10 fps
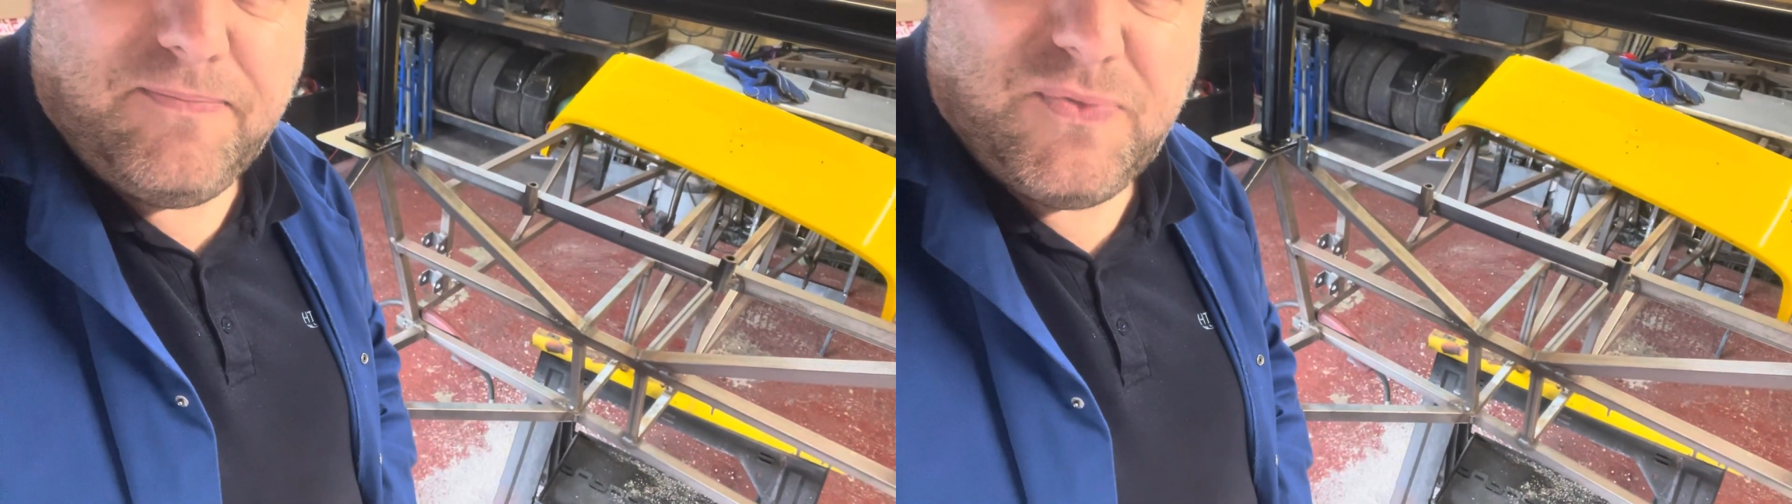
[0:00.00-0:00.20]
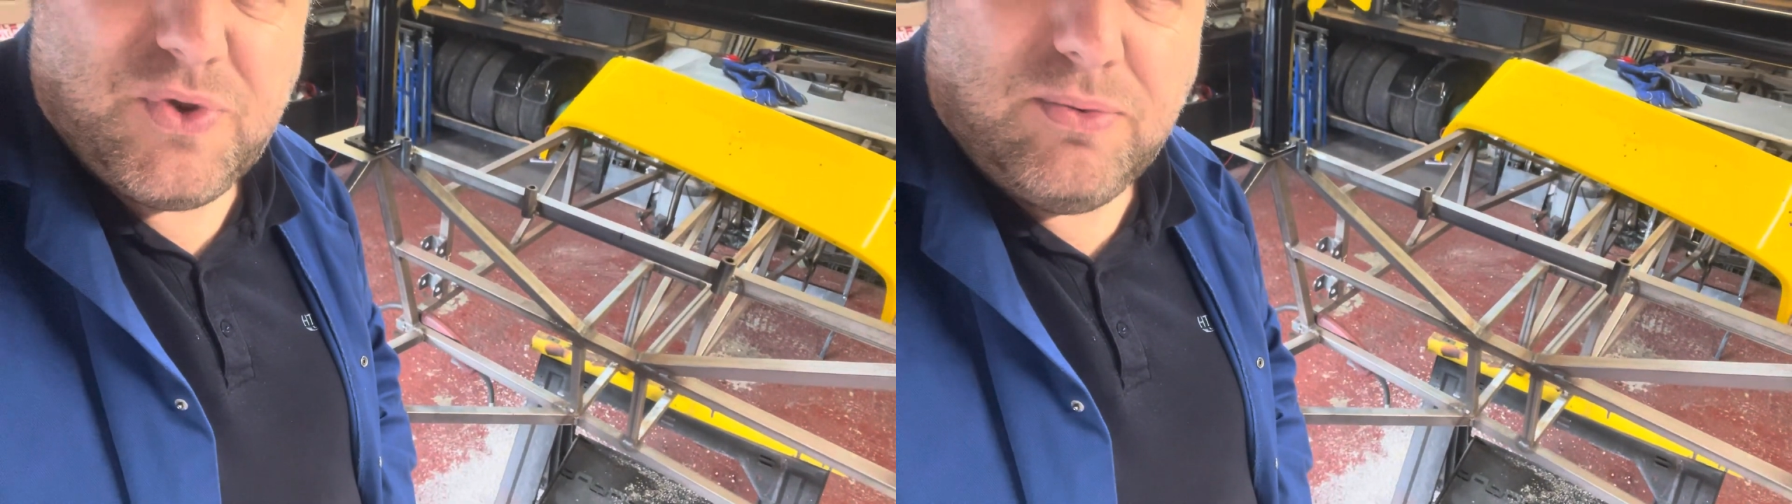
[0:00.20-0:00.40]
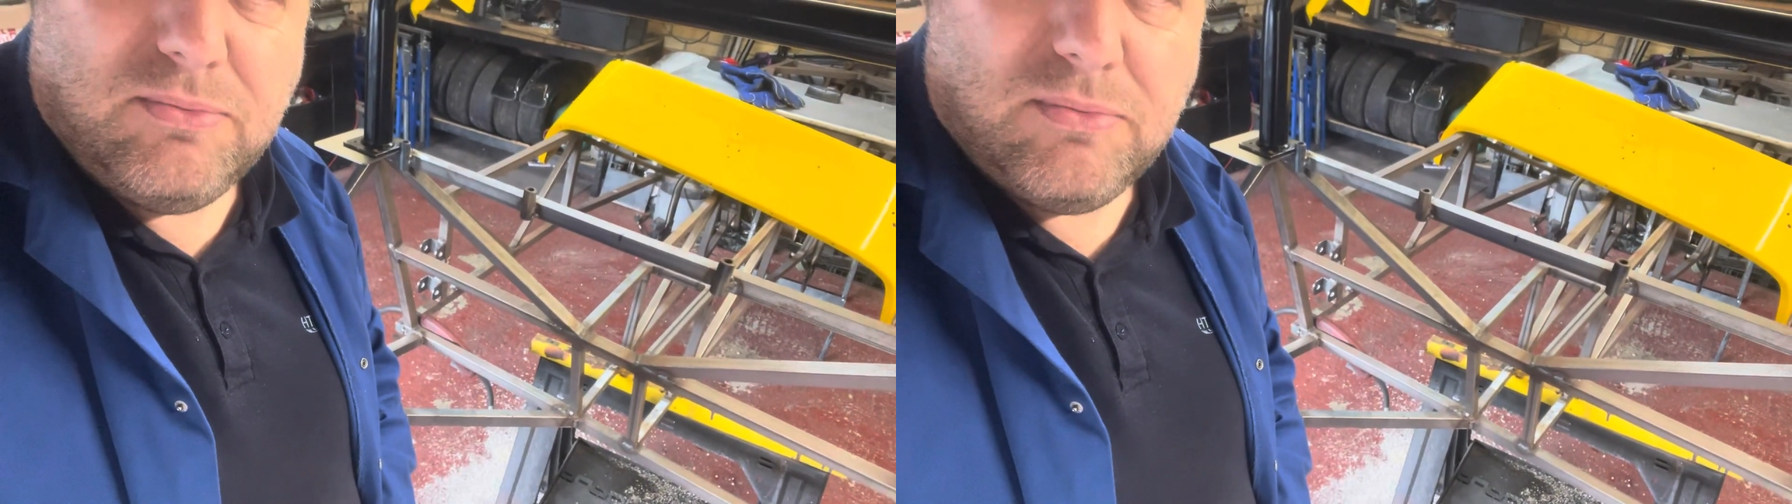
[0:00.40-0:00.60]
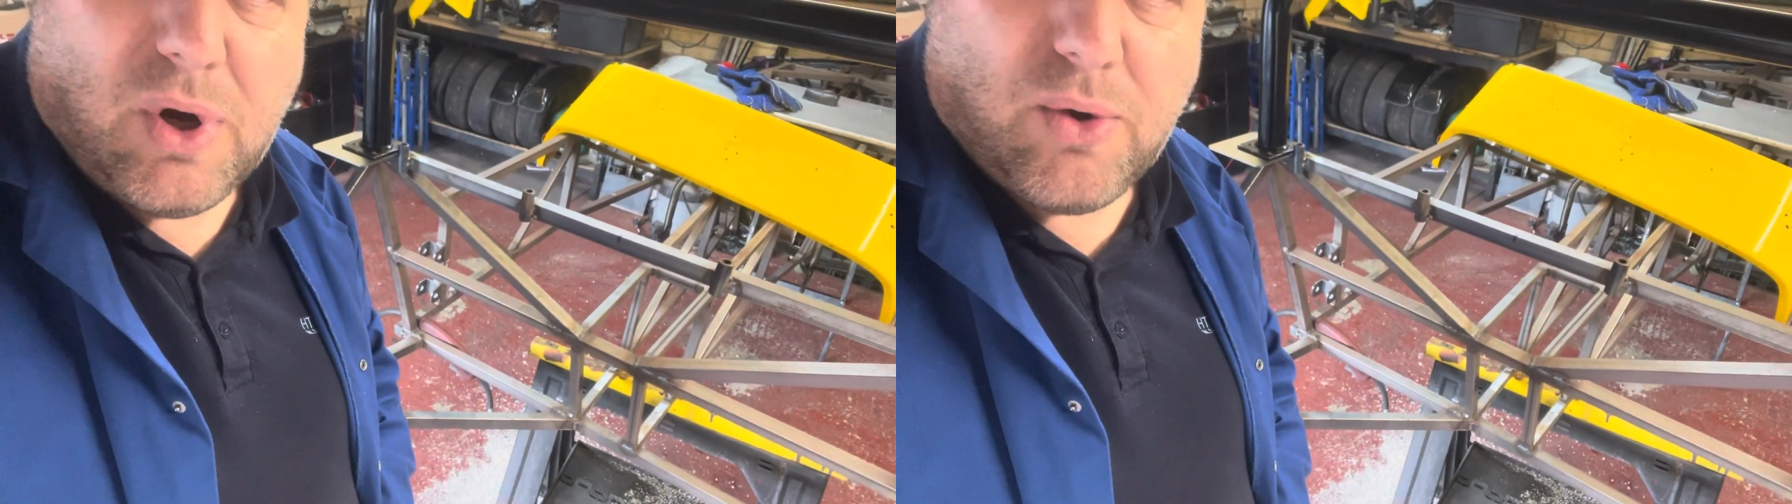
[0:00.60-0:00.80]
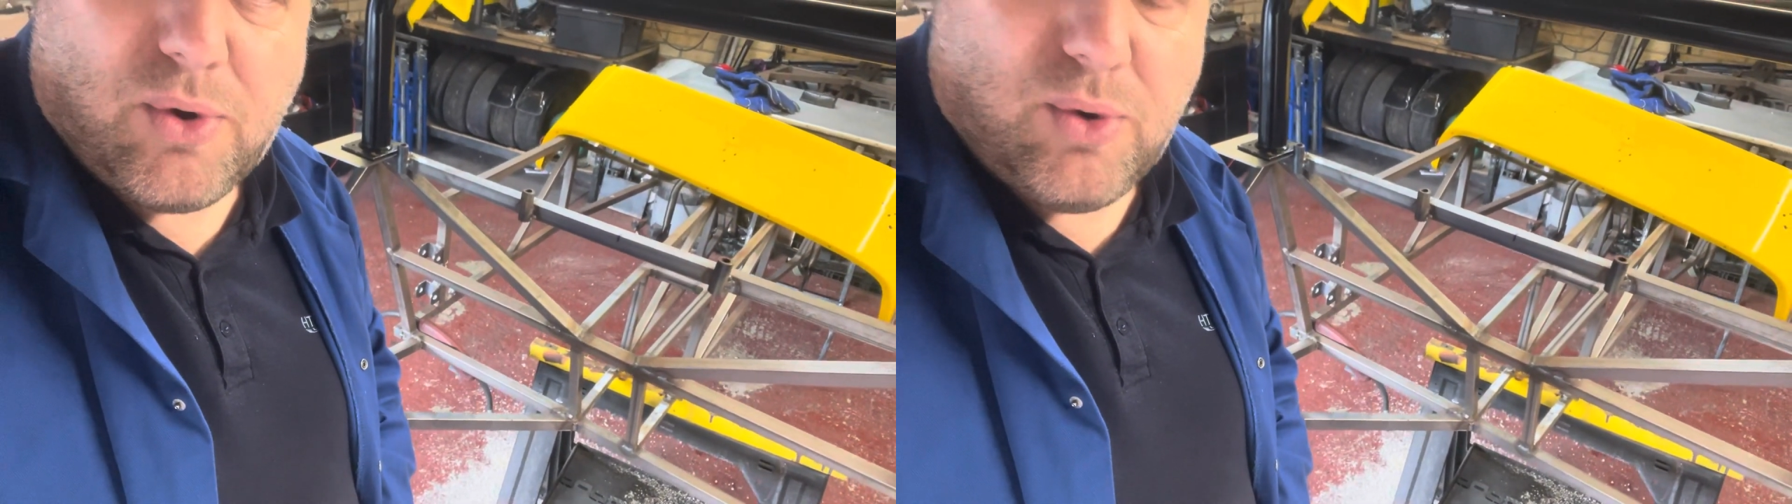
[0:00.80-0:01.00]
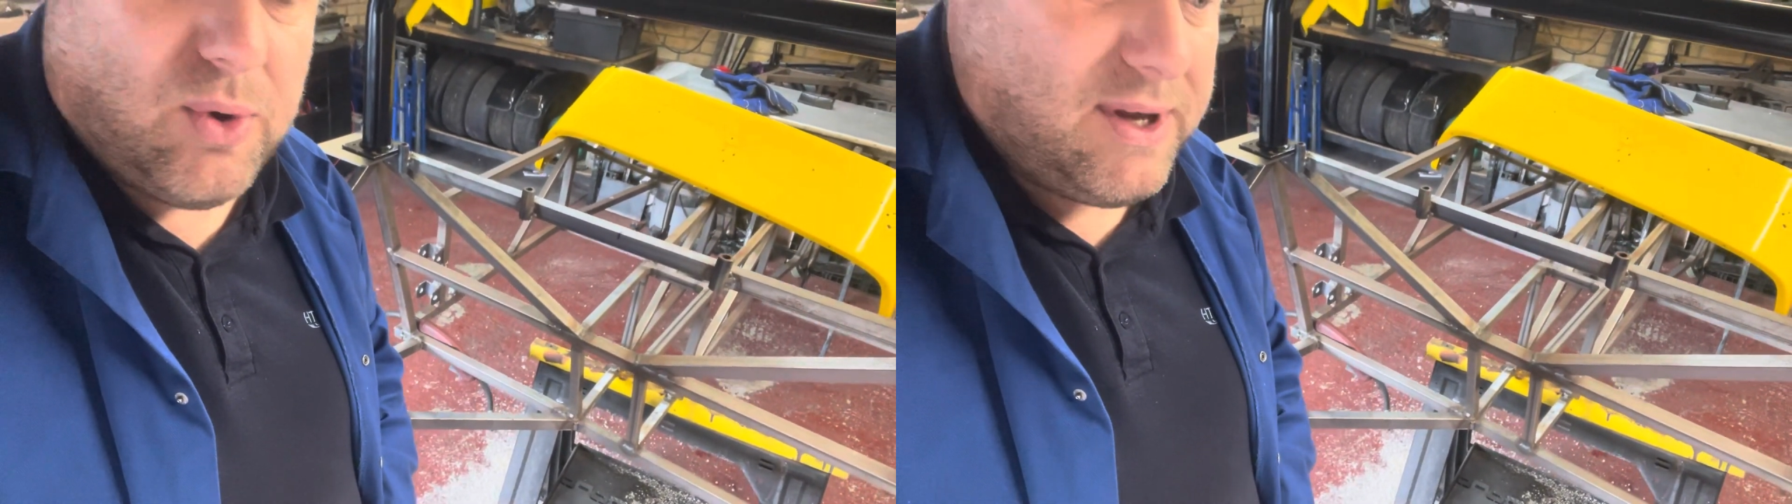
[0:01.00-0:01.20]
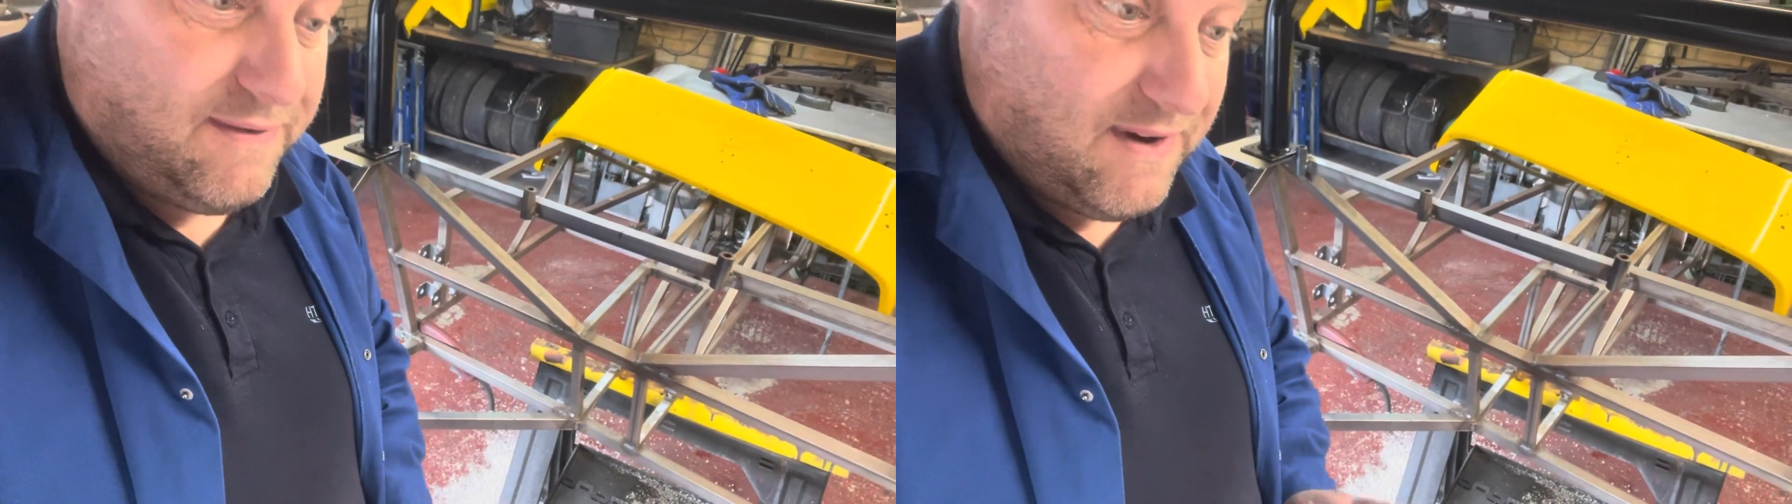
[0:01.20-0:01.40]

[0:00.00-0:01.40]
Tomorrow, if